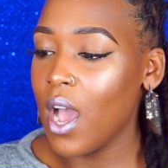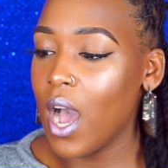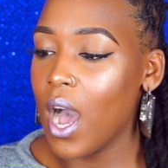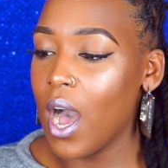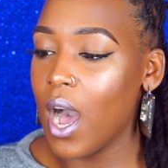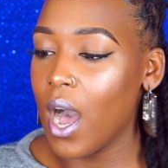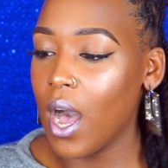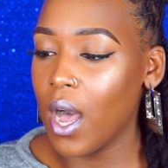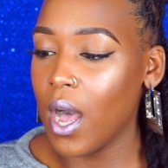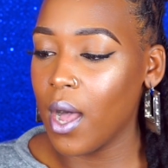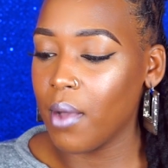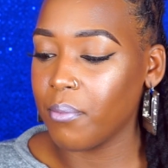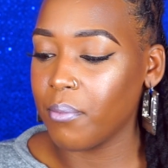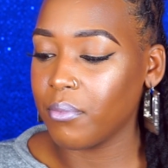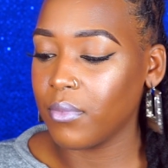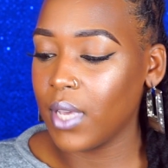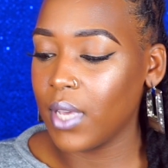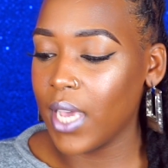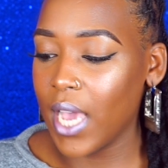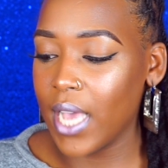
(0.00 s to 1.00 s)

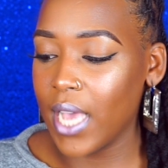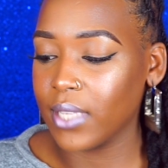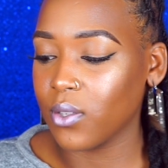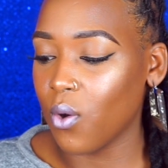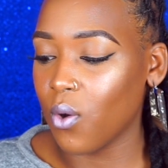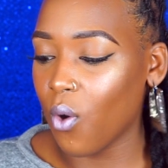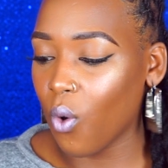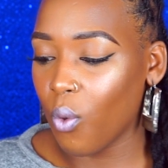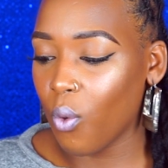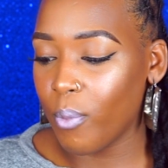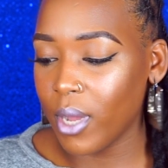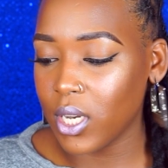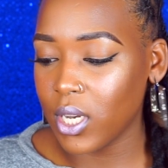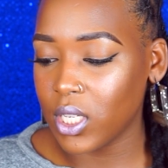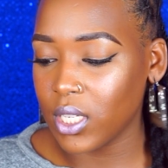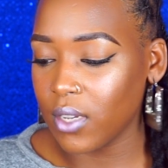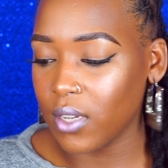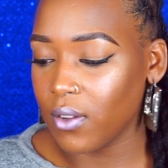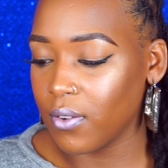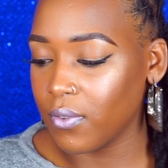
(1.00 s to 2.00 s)
It has a whole
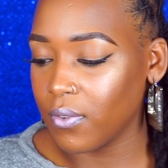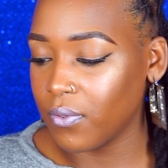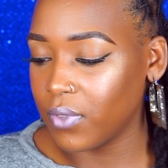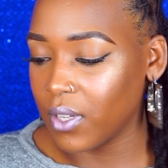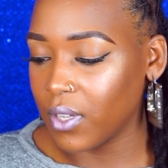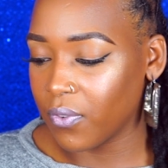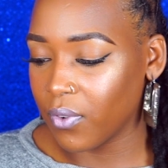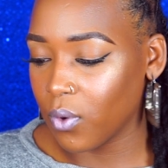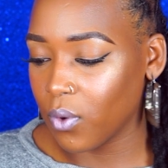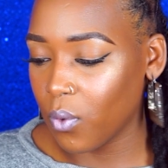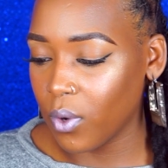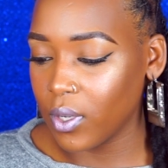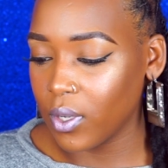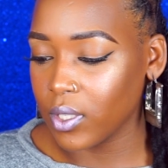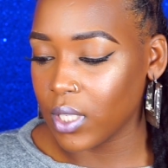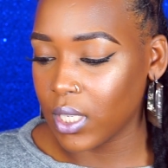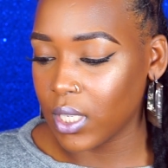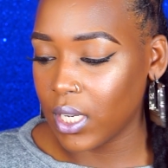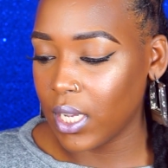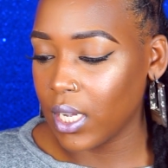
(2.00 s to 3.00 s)
bunch of different
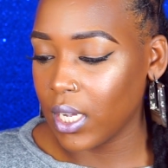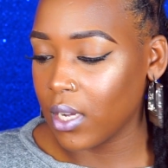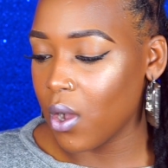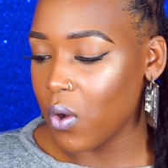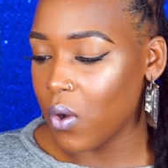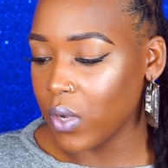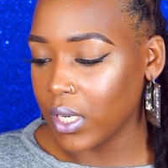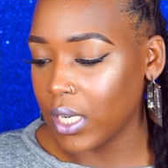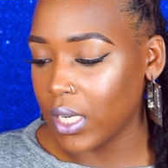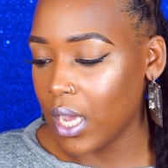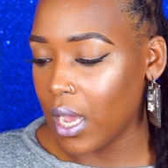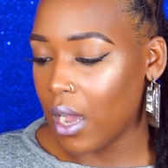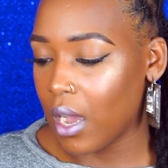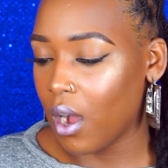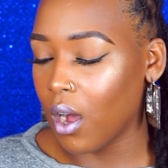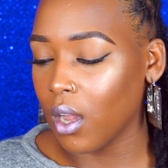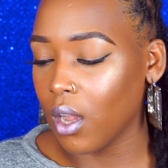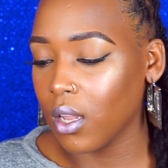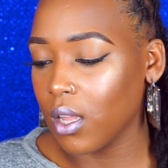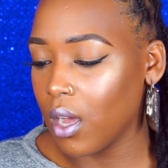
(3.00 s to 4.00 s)
oils in it: coconut,
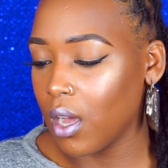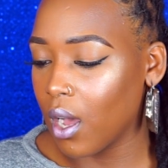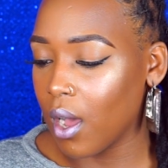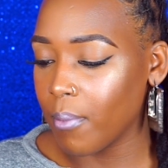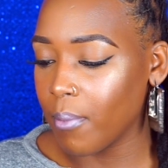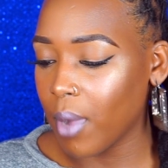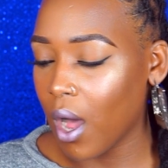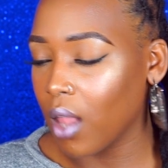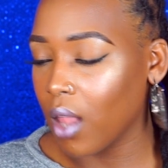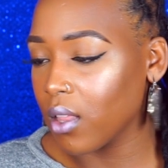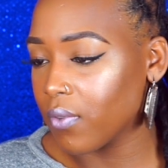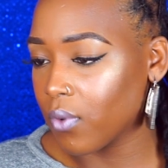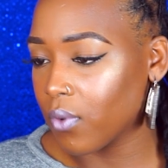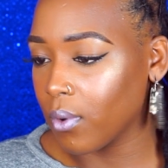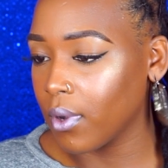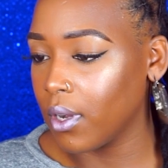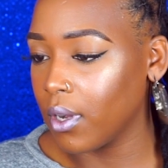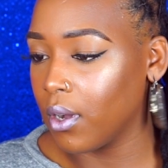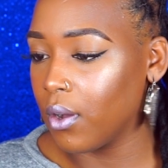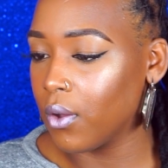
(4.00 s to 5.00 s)
olive
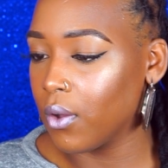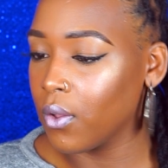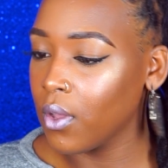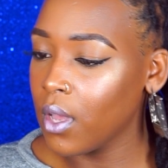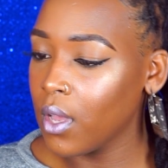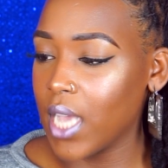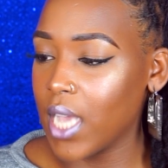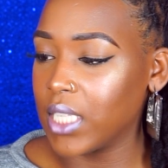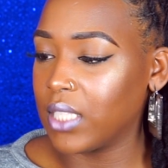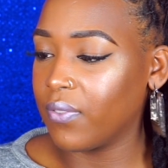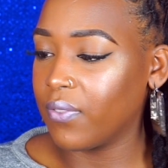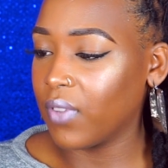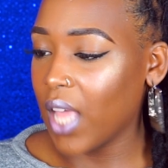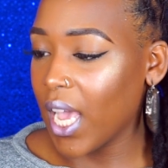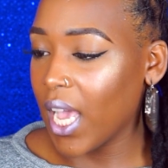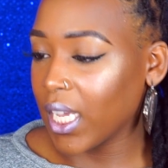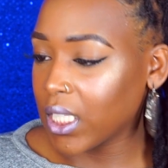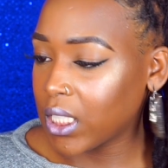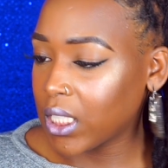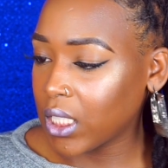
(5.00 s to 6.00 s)
oil, has
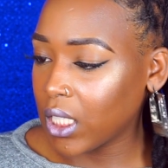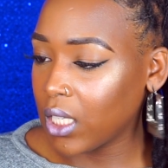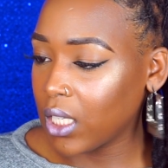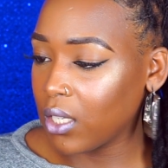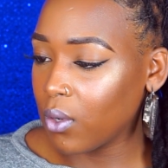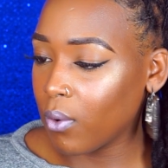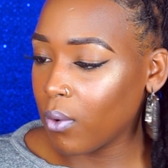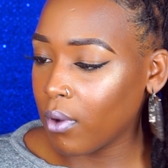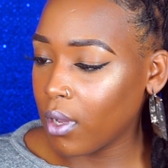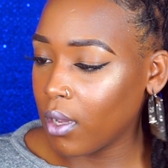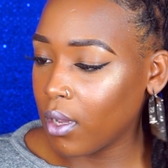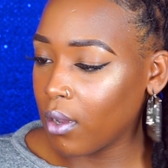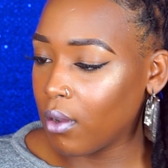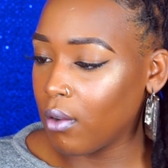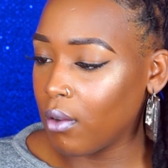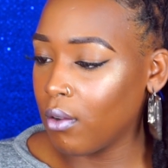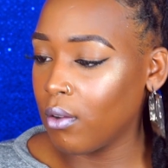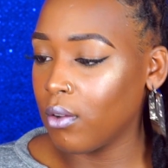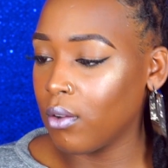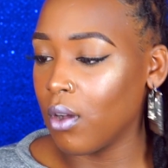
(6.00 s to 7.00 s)
flaxseed
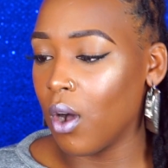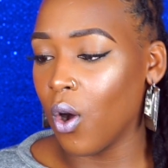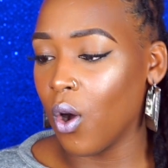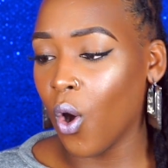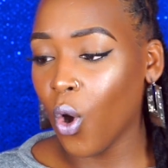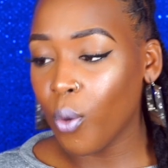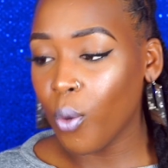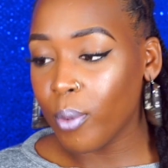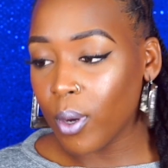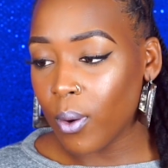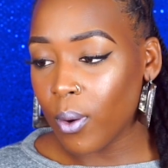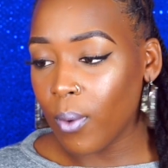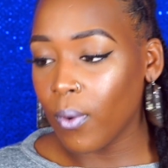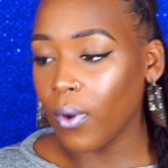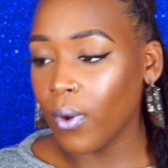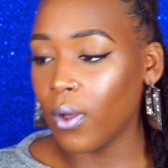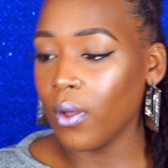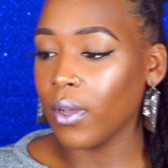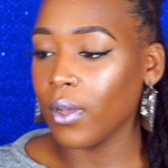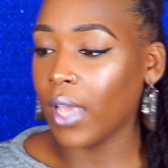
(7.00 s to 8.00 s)
oil, jojoba
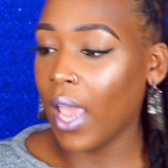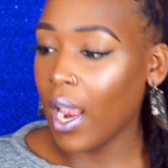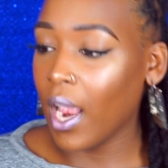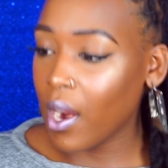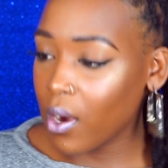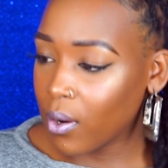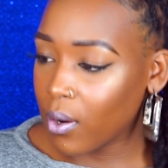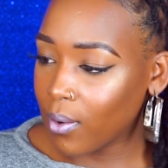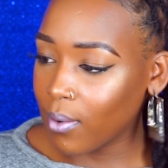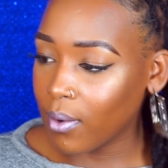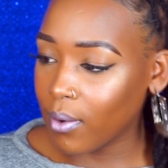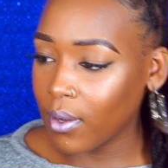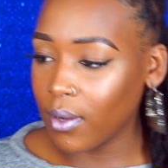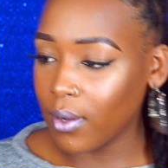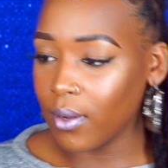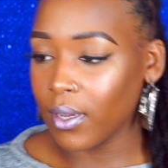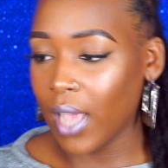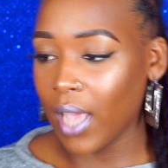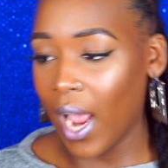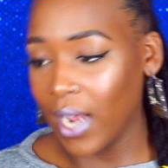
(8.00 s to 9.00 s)
oil, carrot
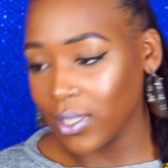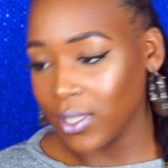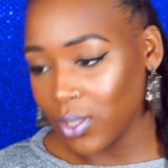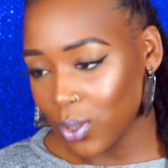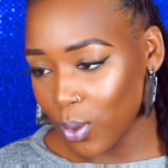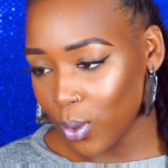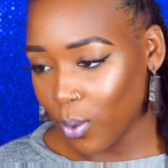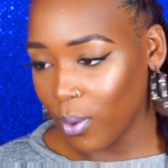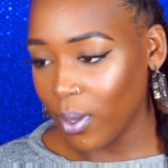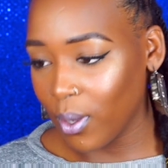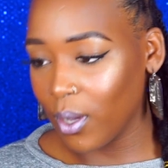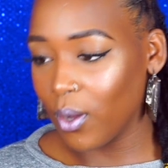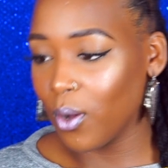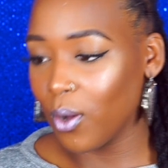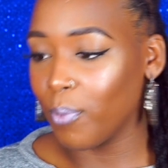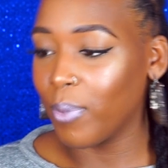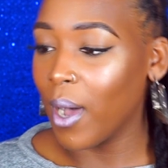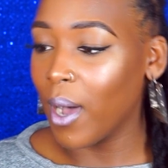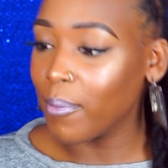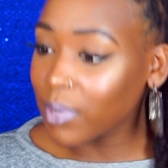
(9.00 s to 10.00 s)
oil, castor
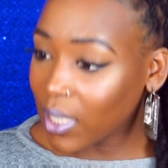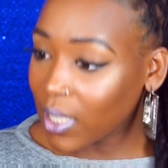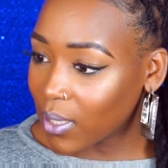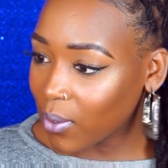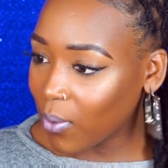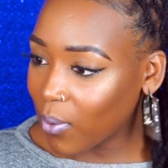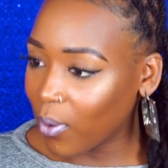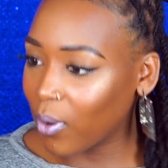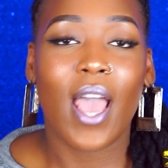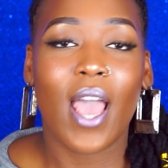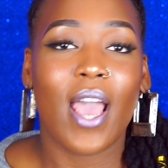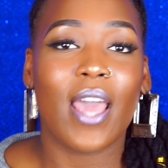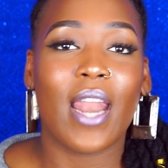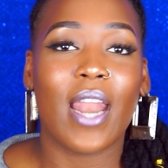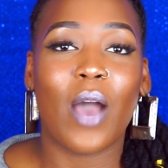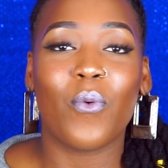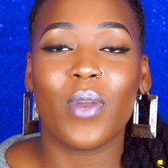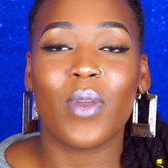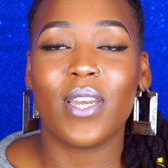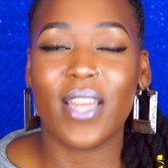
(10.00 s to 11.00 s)
oil, pumpkin oil. And
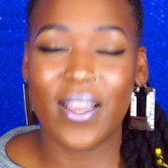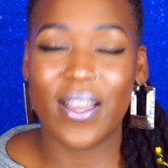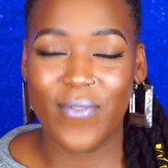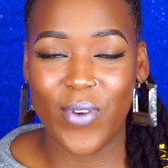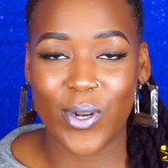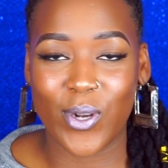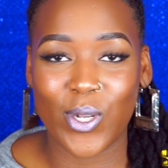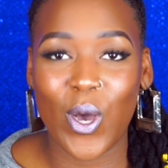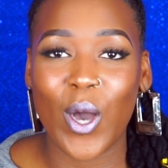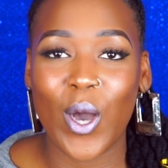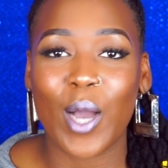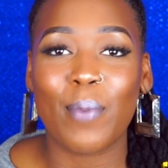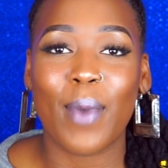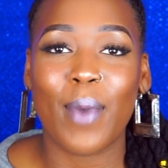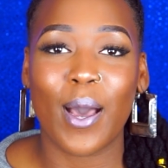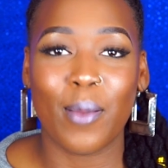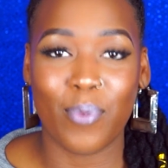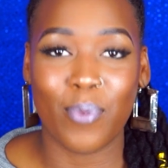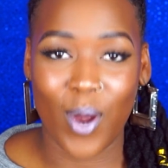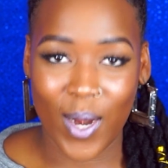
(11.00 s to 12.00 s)
I would never talk
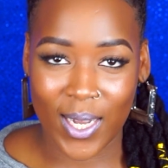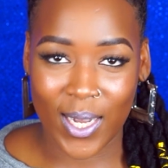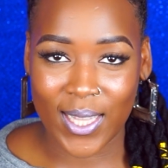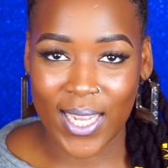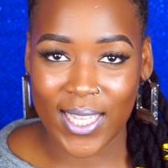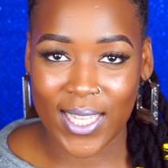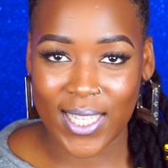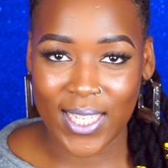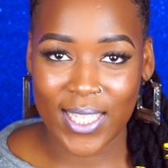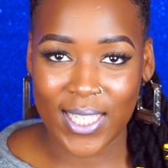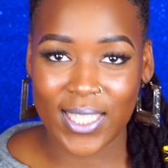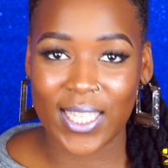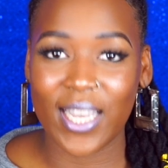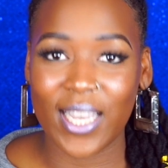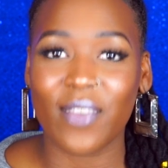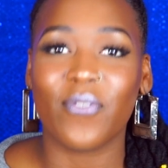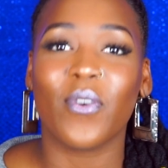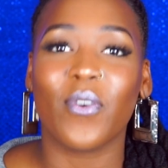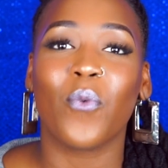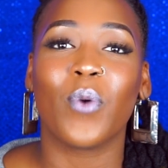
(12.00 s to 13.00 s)
about a product like this
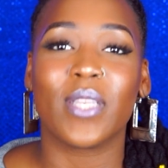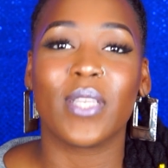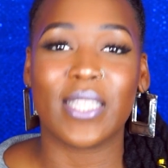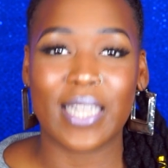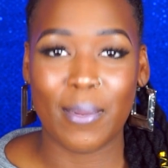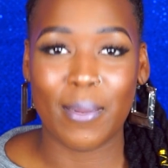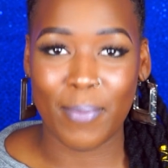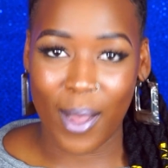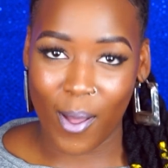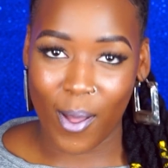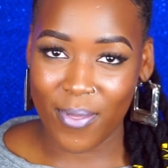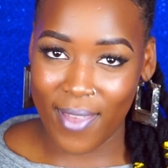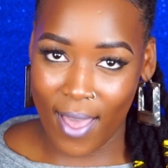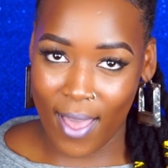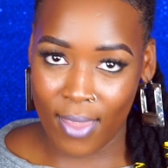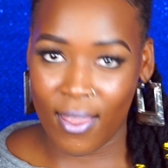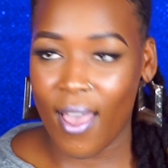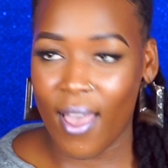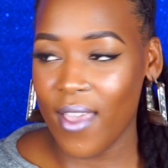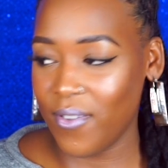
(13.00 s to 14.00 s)
if it wasn't about
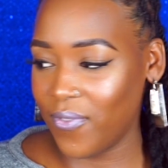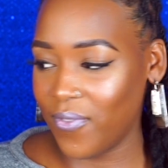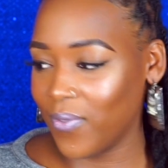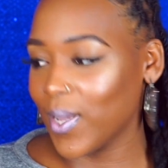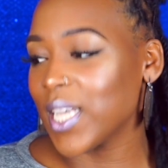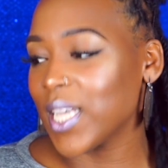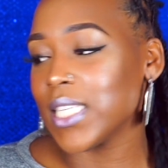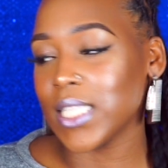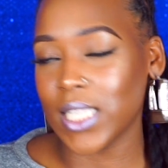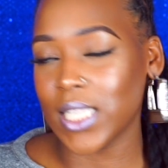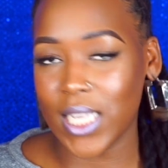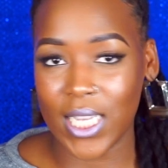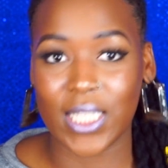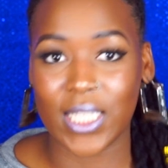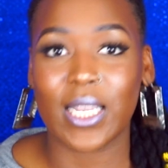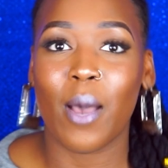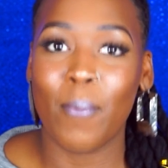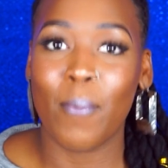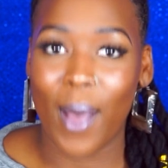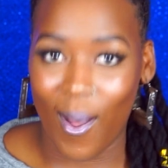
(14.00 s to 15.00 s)
that life, because
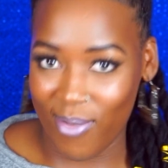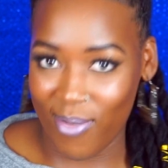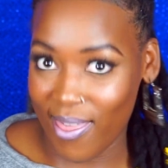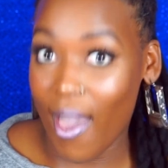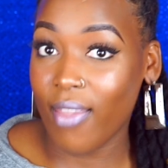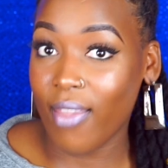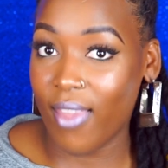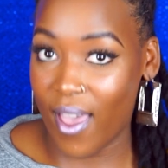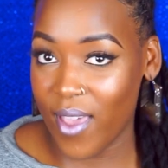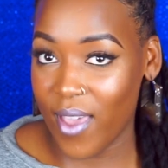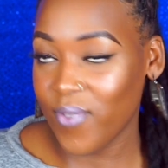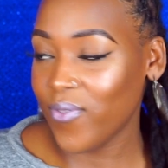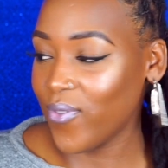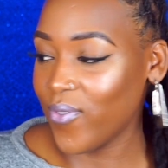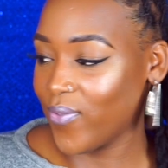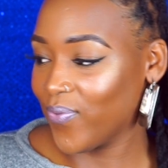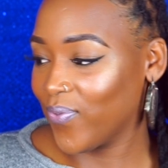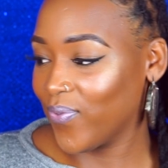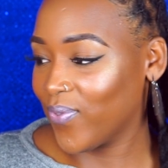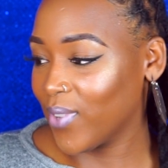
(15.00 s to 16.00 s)
it's about that
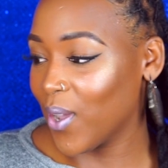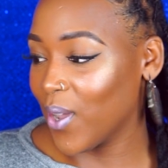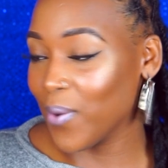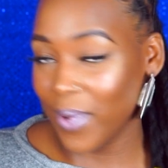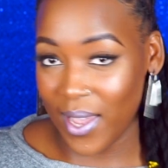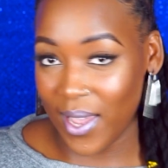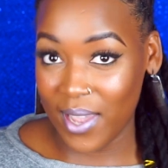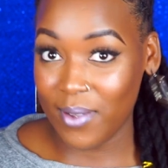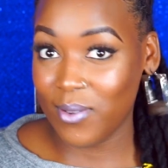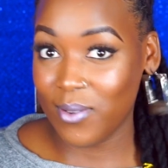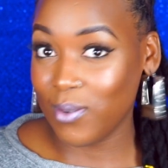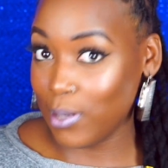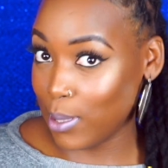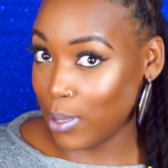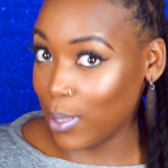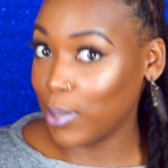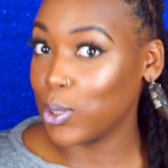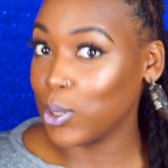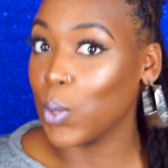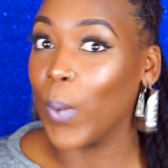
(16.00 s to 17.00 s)
life. Okay, you need
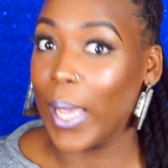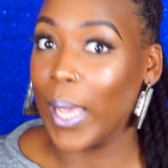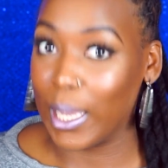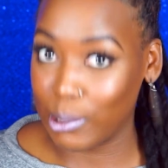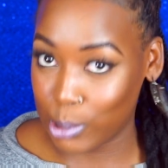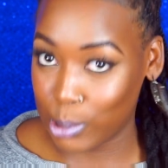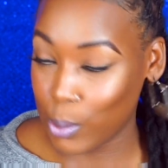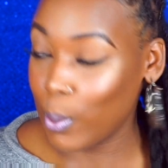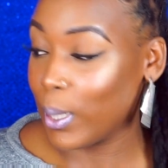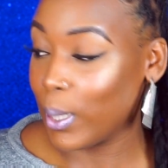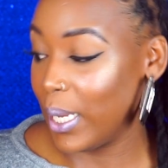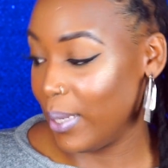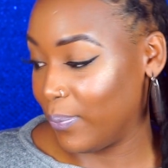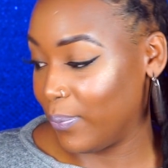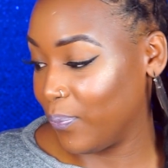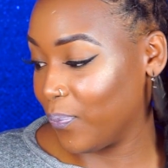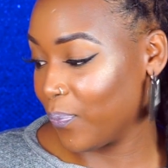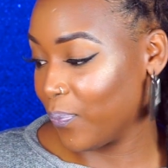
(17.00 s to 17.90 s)
to get your hands on it.